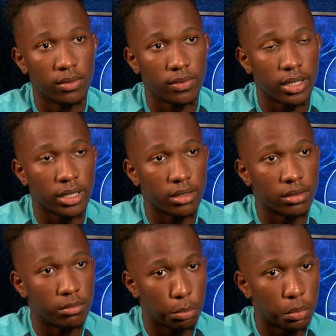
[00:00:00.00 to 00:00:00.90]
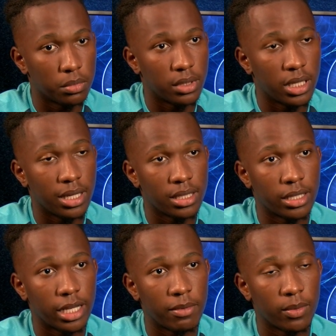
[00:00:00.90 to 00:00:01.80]
Hopefully I can take that into
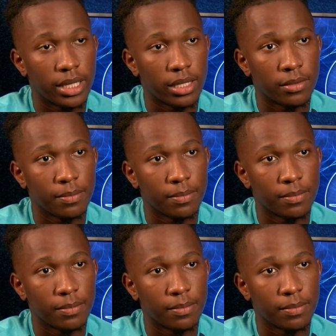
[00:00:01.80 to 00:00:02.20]
the game the weekend.